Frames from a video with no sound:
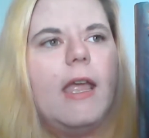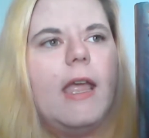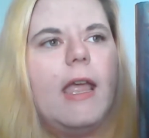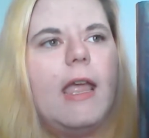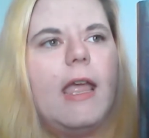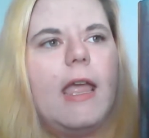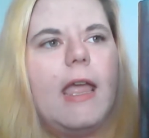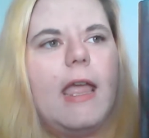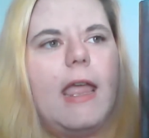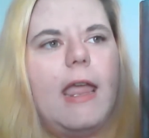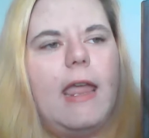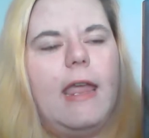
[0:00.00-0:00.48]

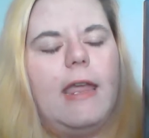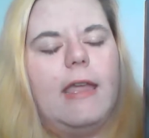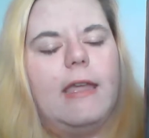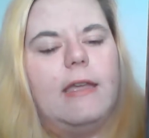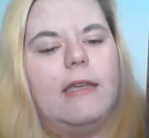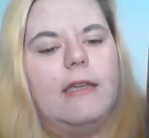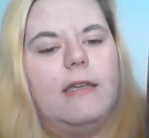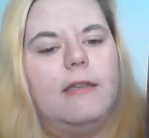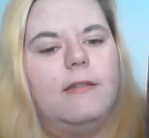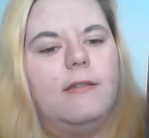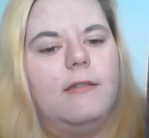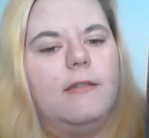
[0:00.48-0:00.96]

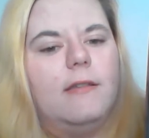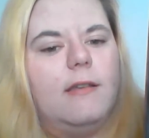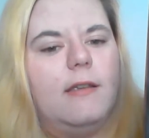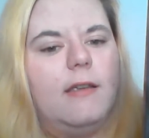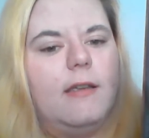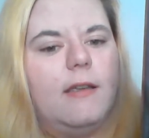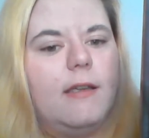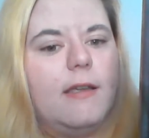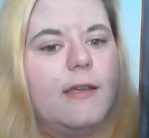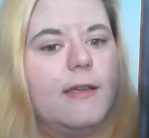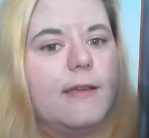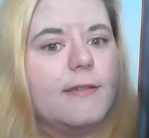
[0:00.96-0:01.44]
And
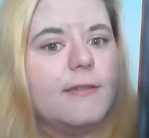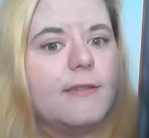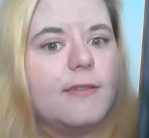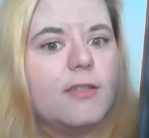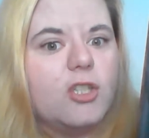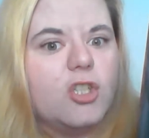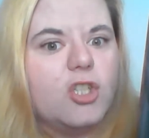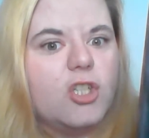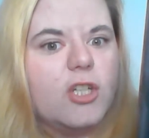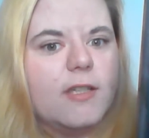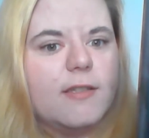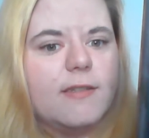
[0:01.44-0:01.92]
it's
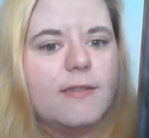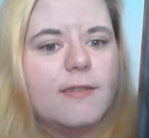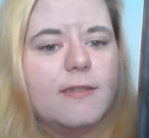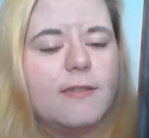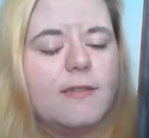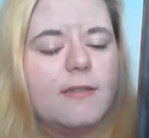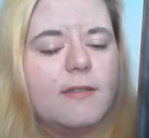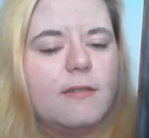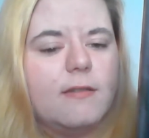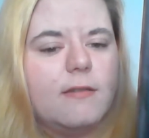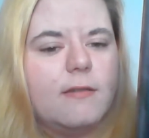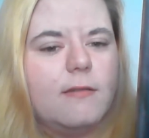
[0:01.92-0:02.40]

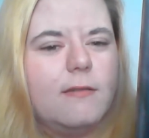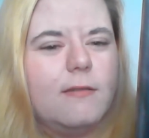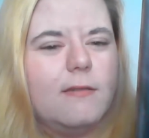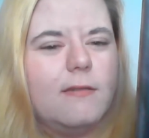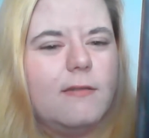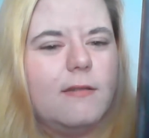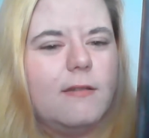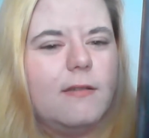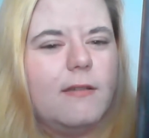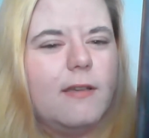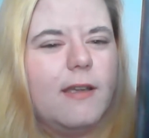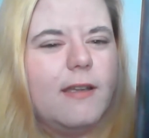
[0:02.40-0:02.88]

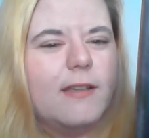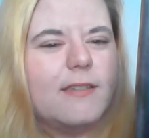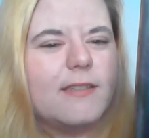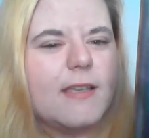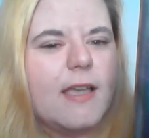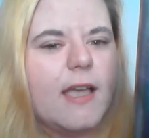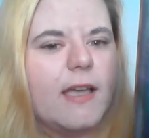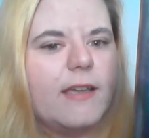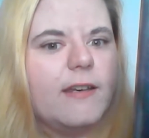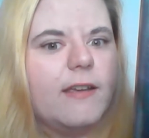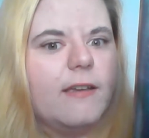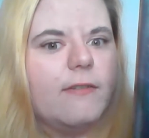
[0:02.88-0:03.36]

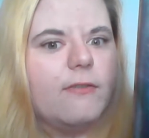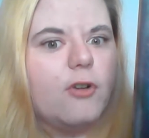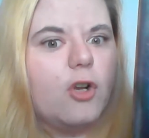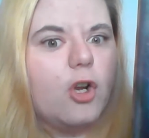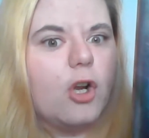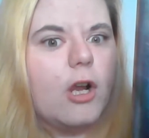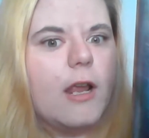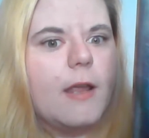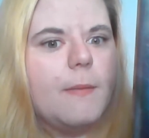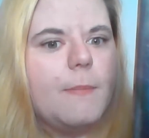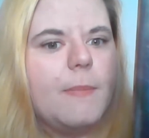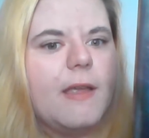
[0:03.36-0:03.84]
kind of
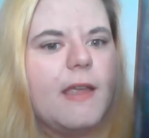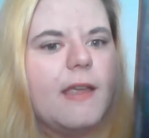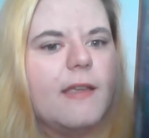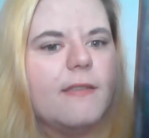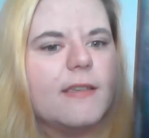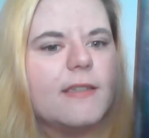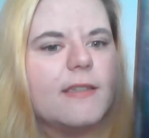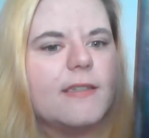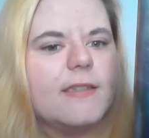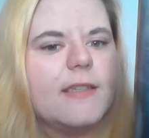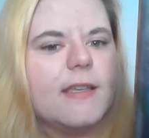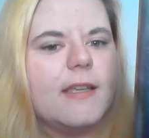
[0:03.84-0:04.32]
creepy in the
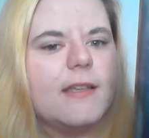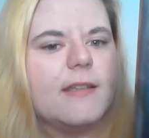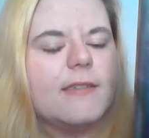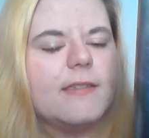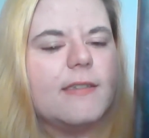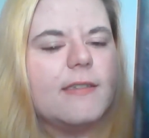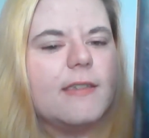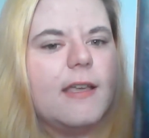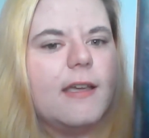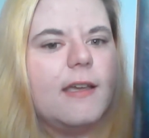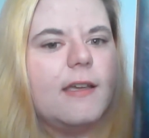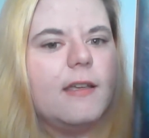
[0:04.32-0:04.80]
sense
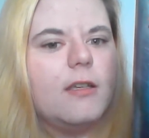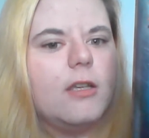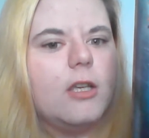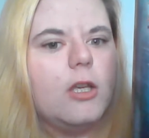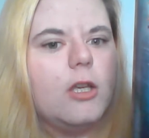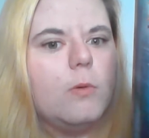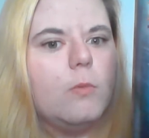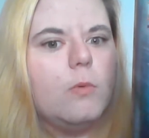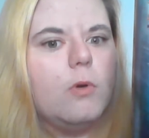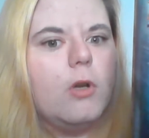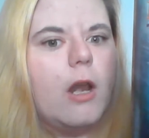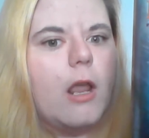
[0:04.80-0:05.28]
that you
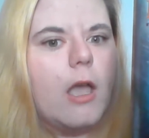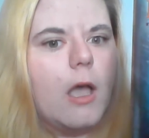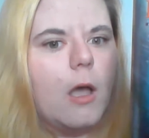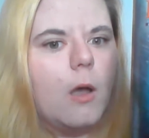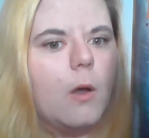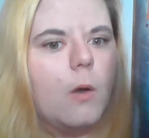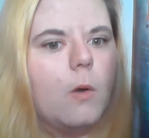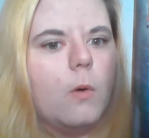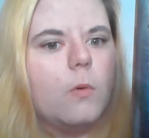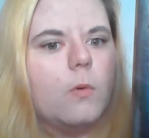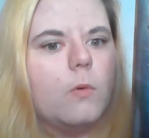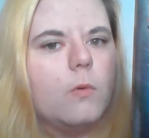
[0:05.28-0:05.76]

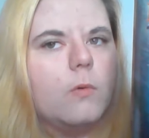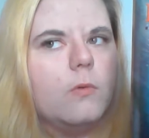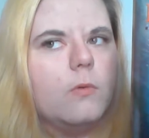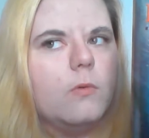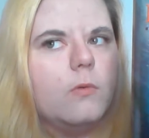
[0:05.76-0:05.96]
know